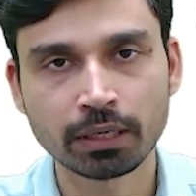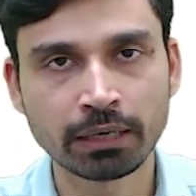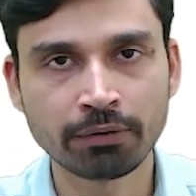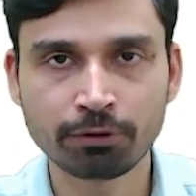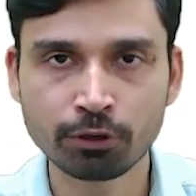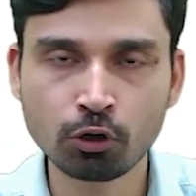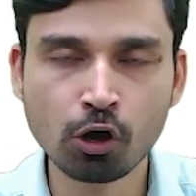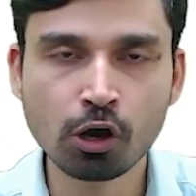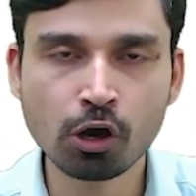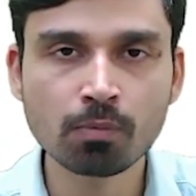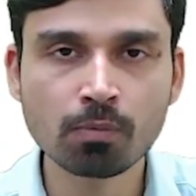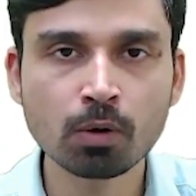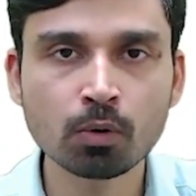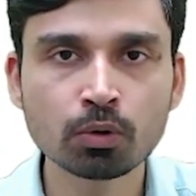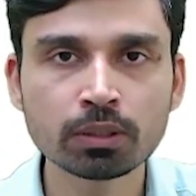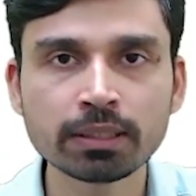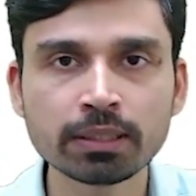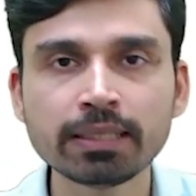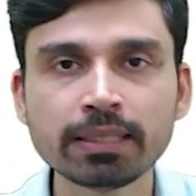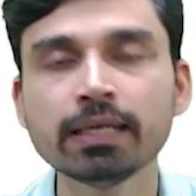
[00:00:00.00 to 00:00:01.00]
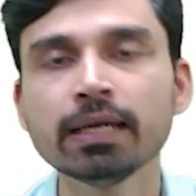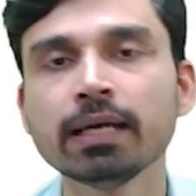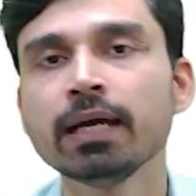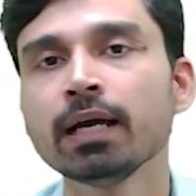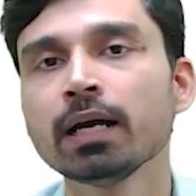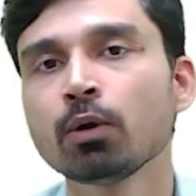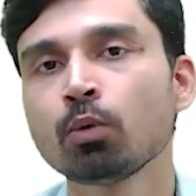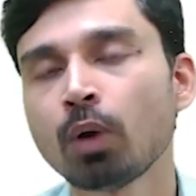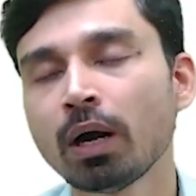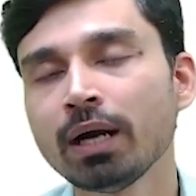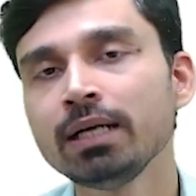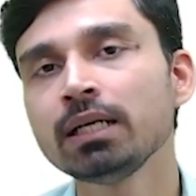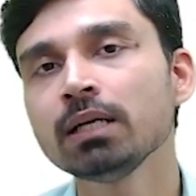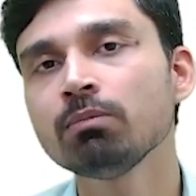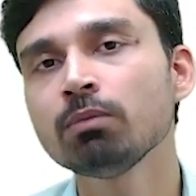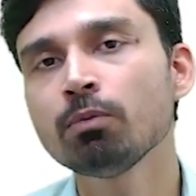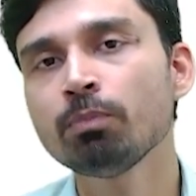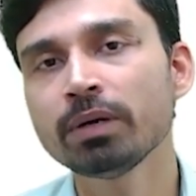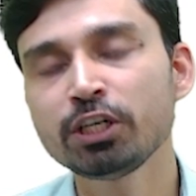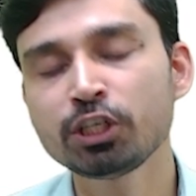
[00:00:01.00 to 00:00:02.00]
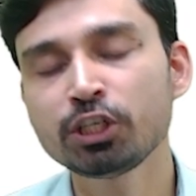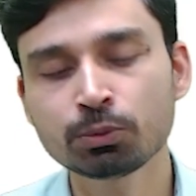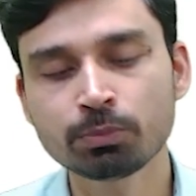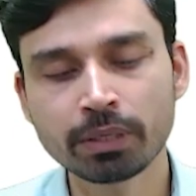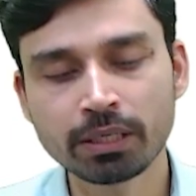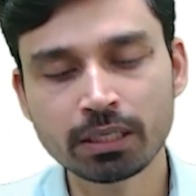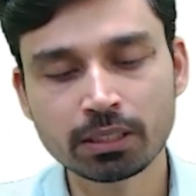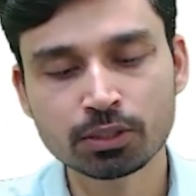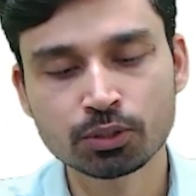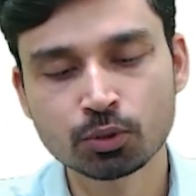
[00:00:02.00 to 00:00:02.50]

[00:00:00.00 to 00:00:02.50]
If you talk about the quantum of punishment,